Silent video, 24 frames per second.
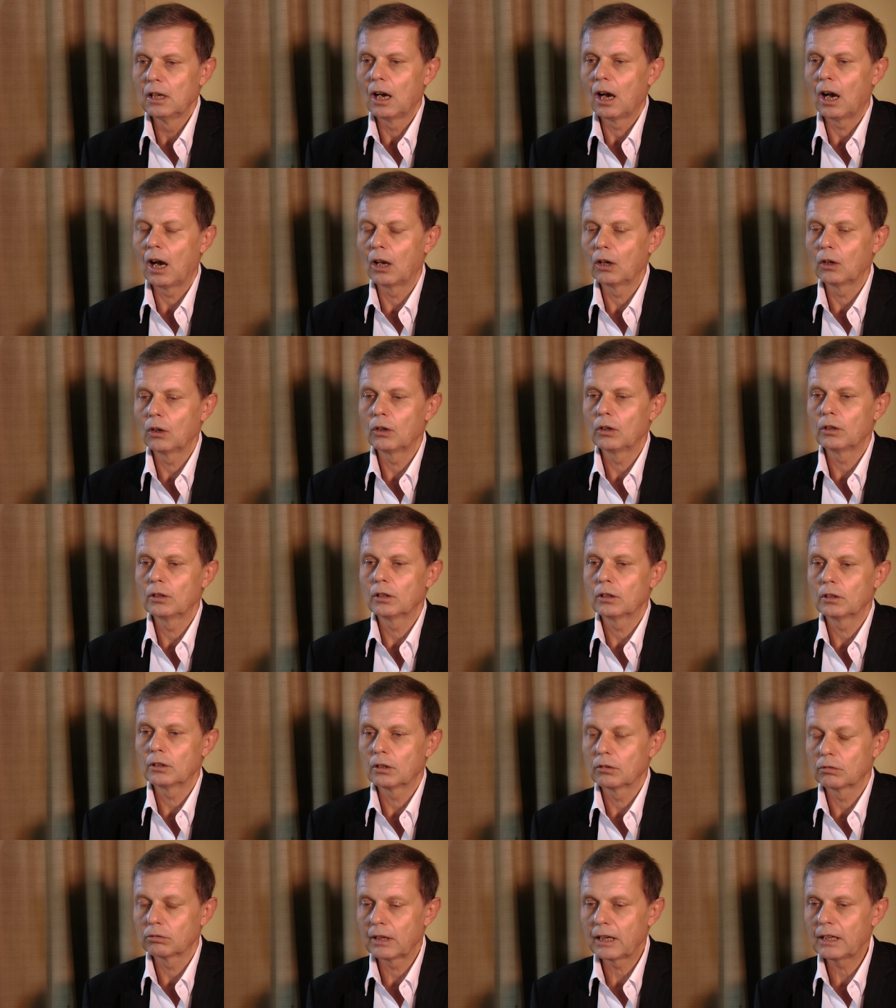I learned that
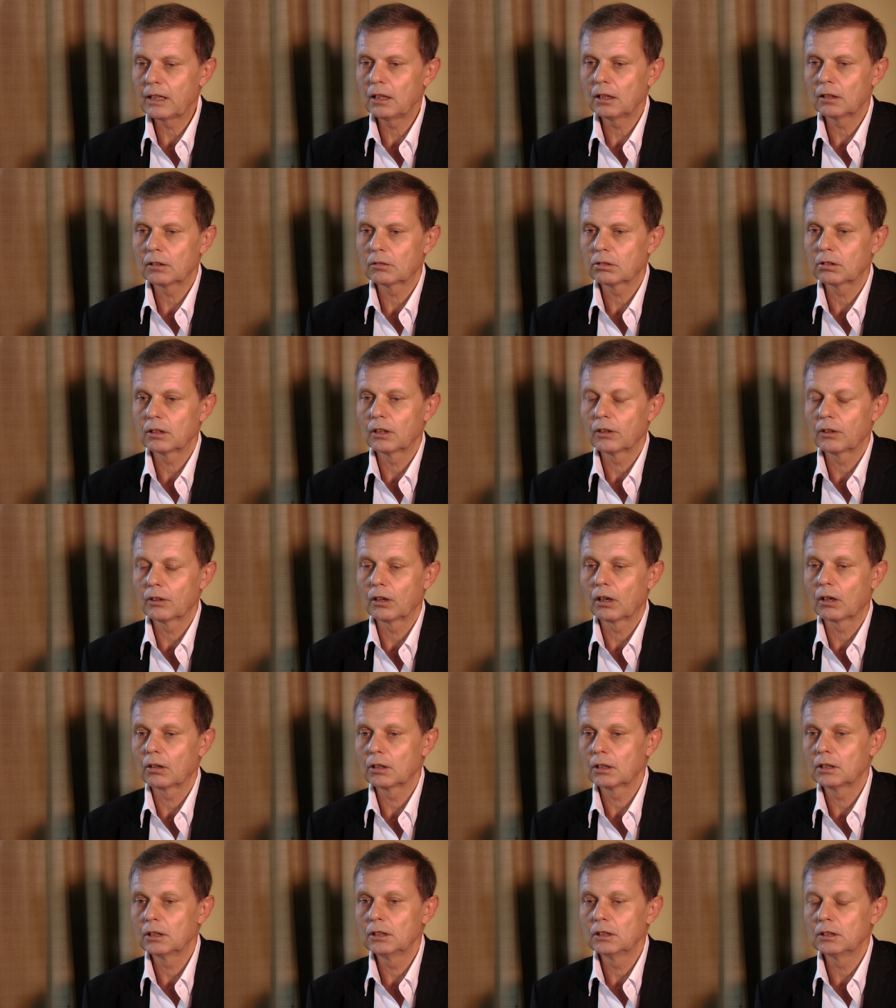the regulatory
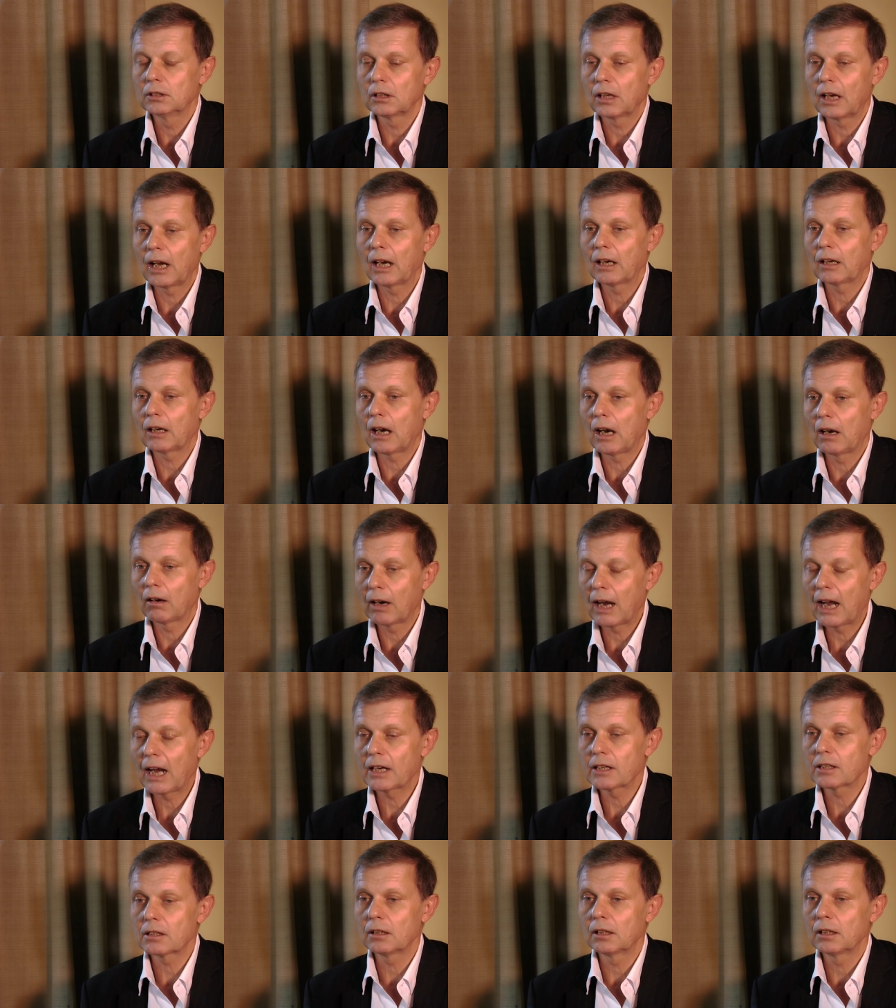authorities are,
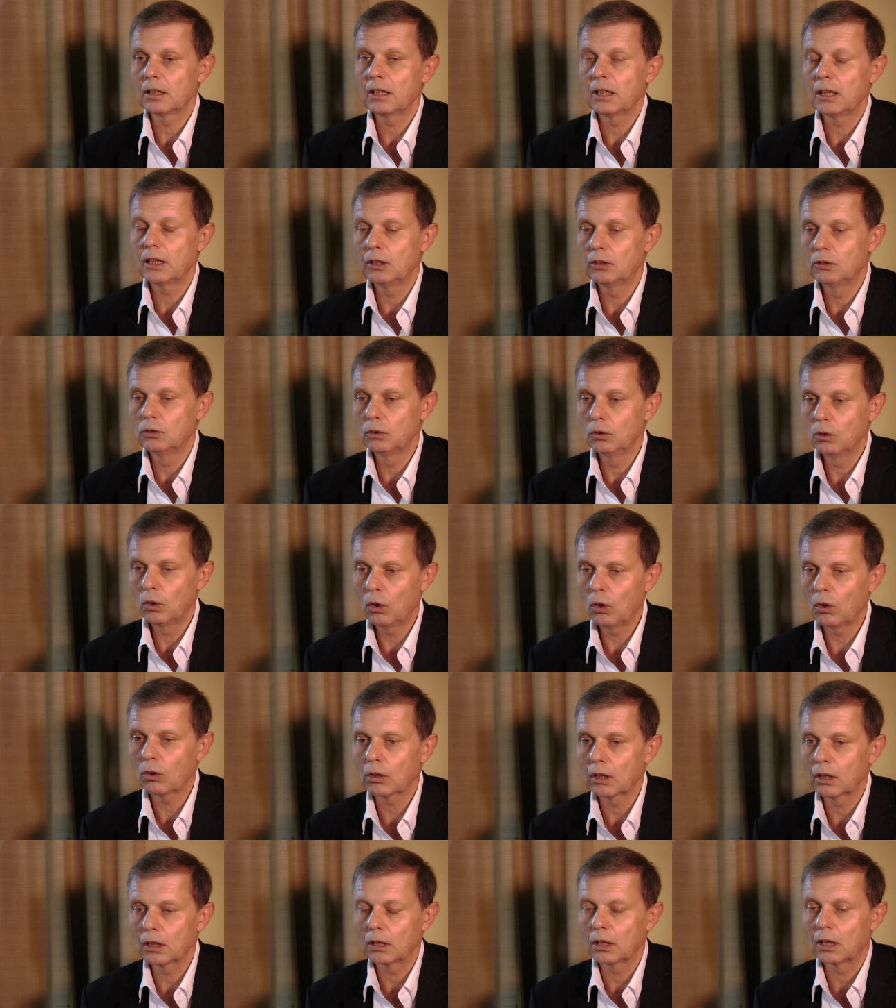actually
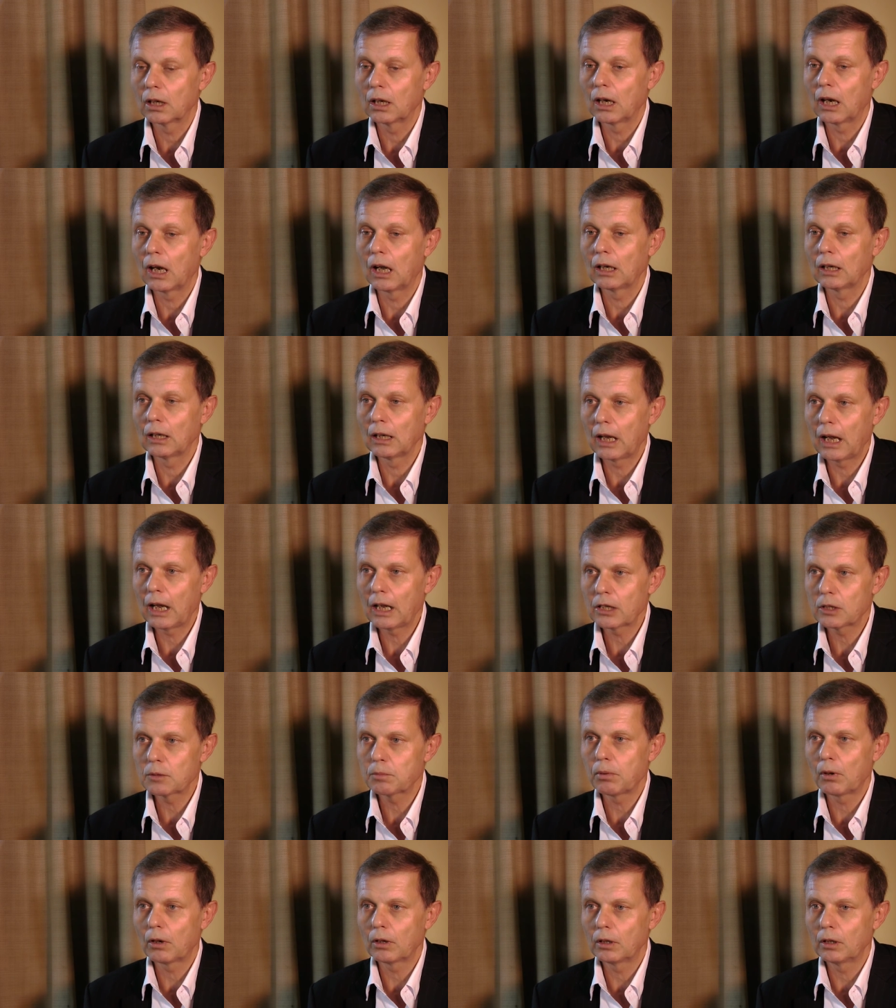ignoring a
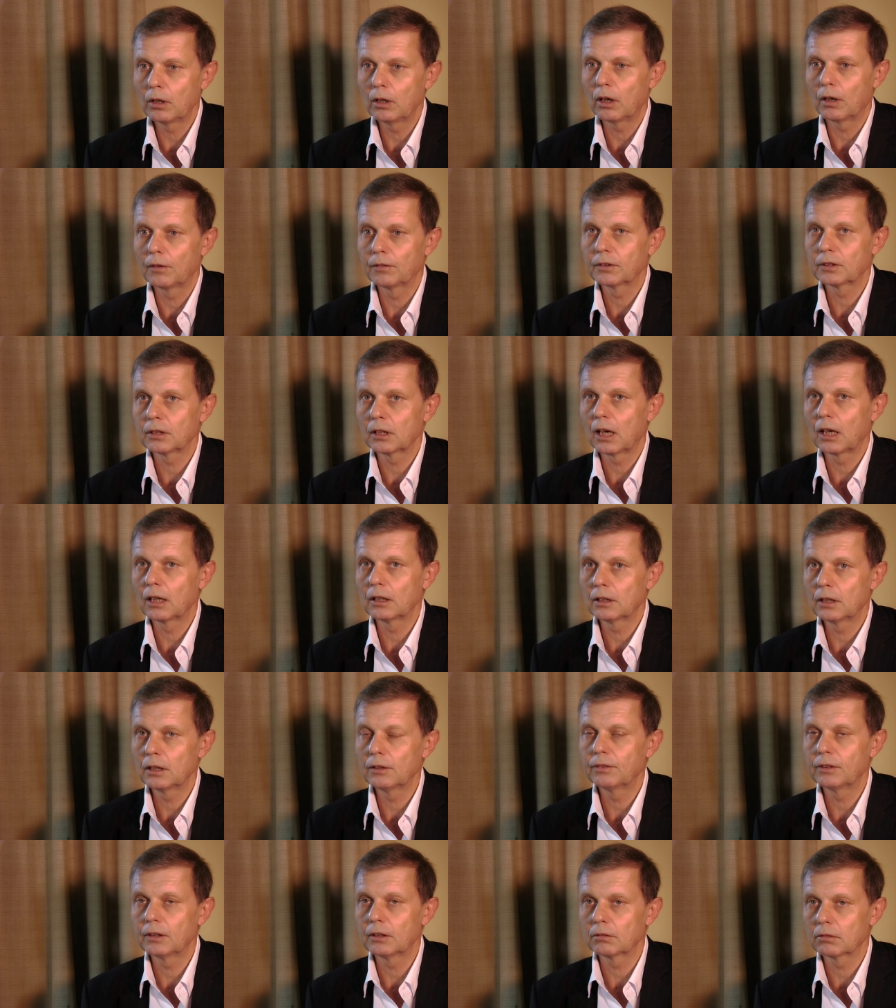large body of
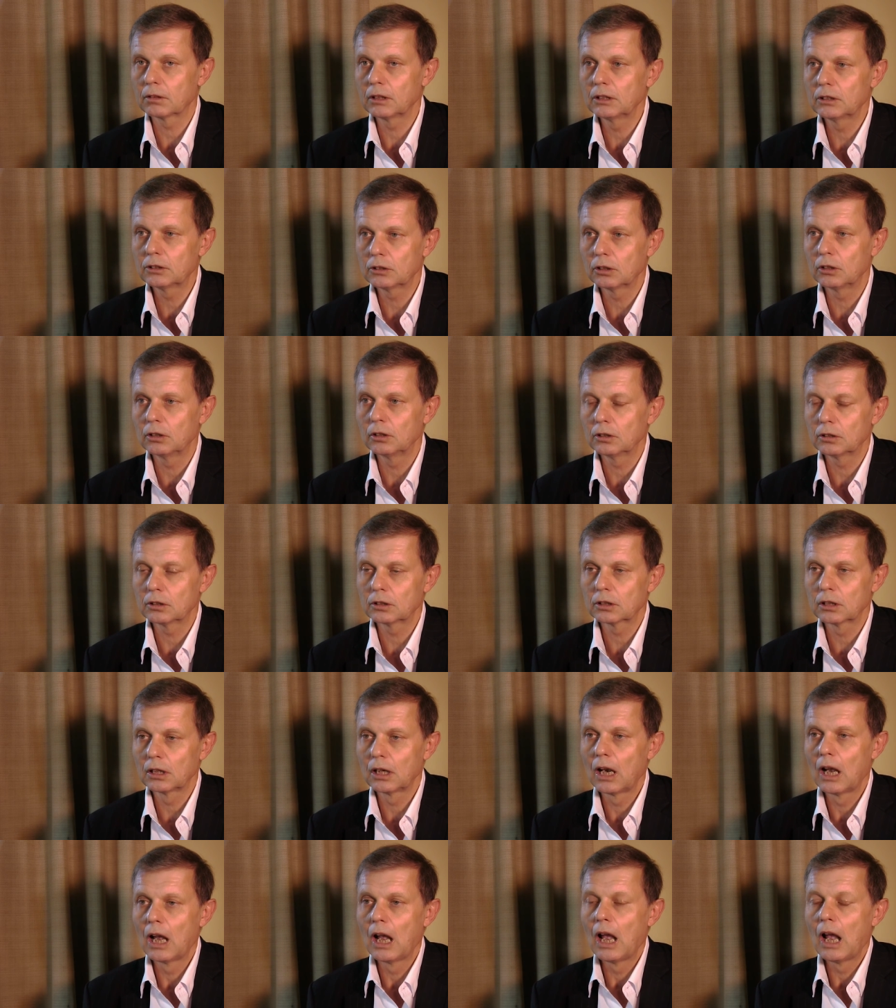scientific research
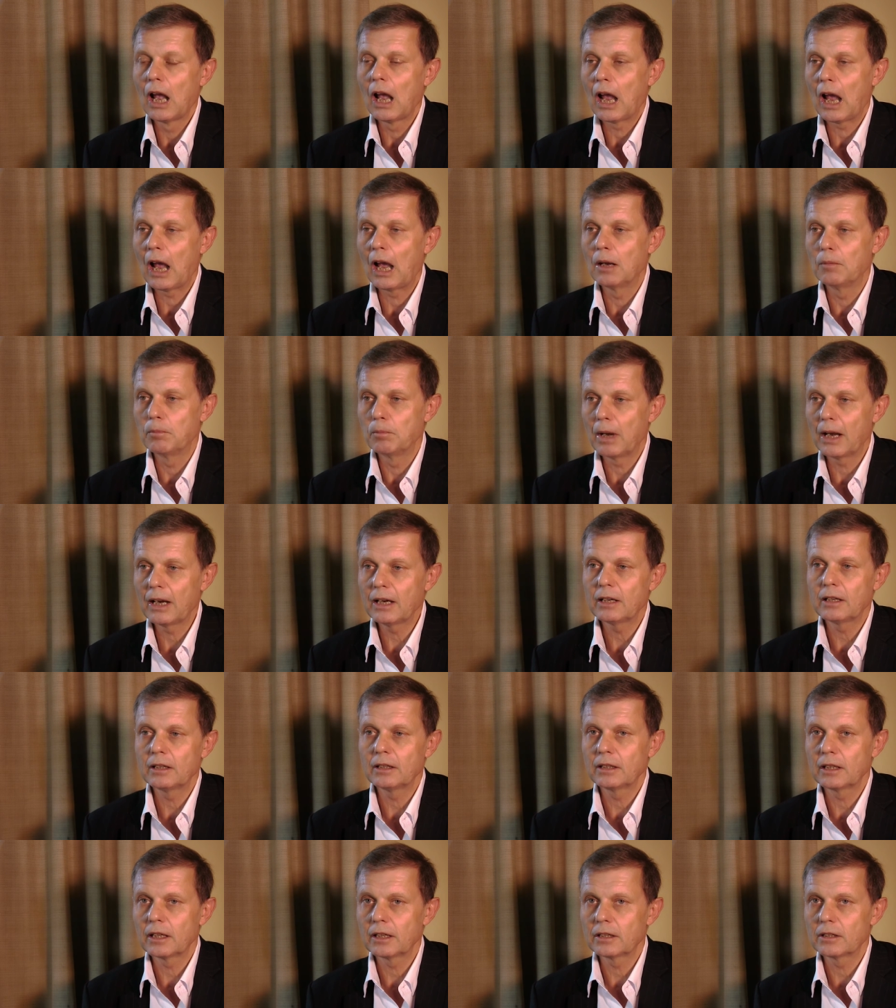and
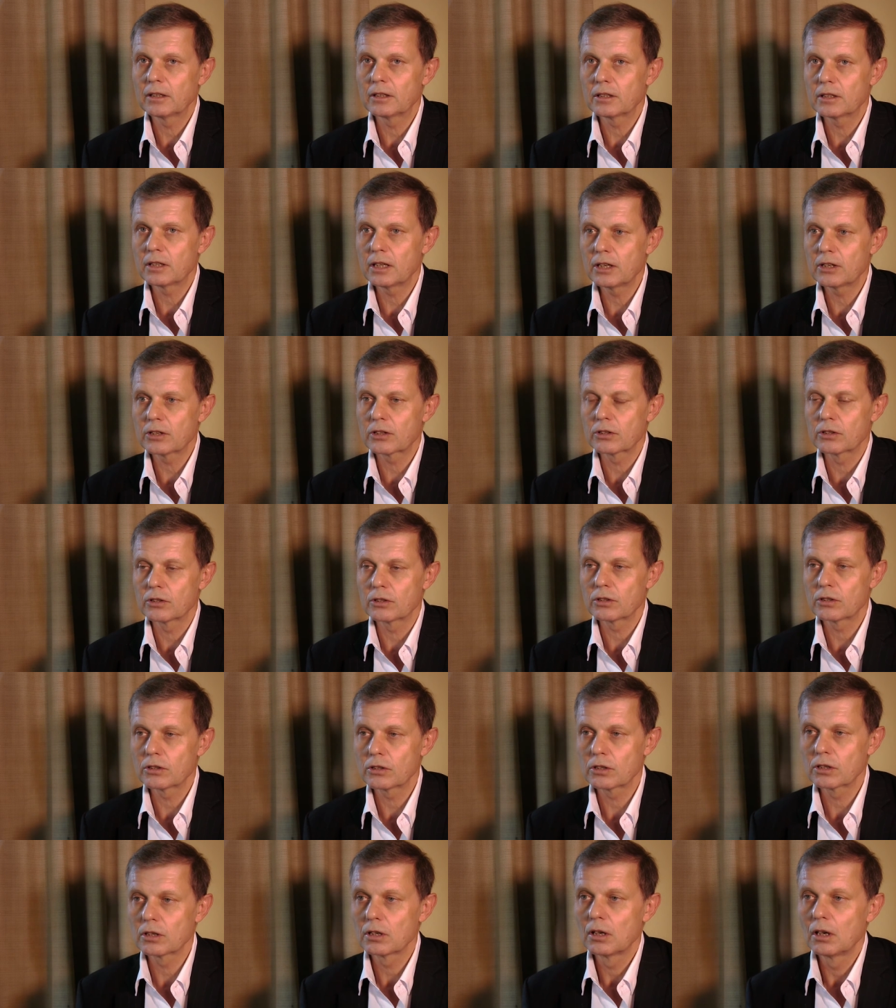making their
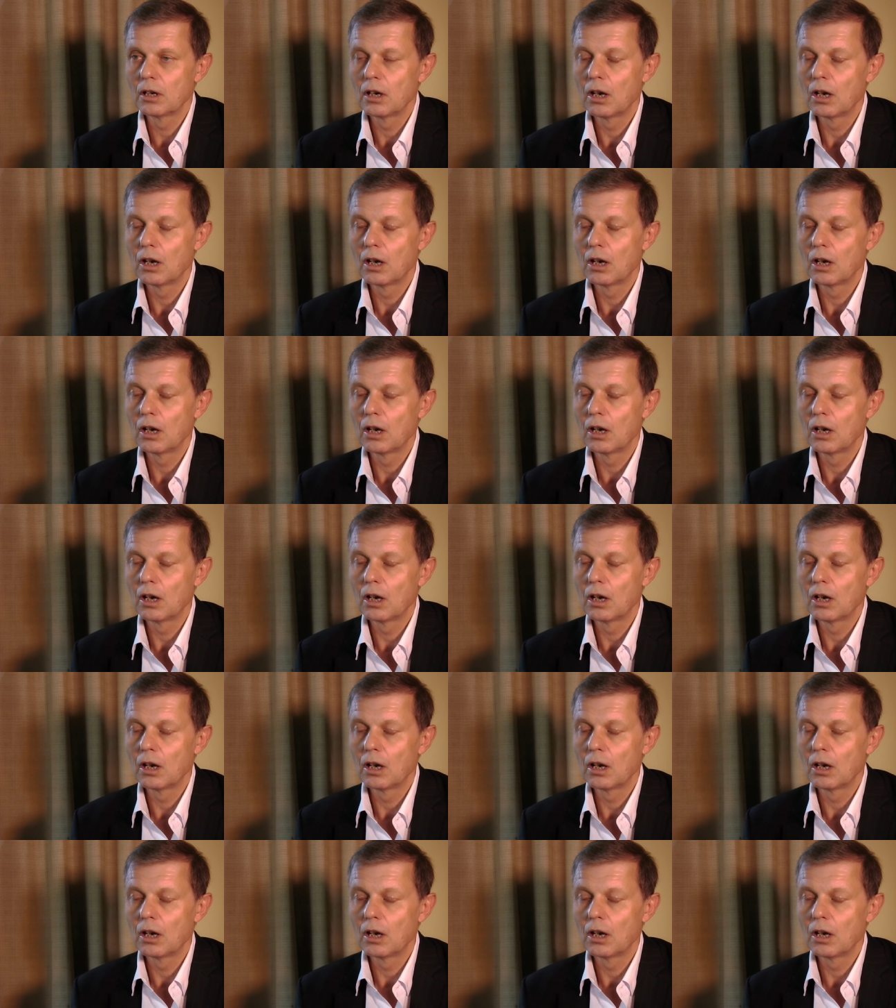decisions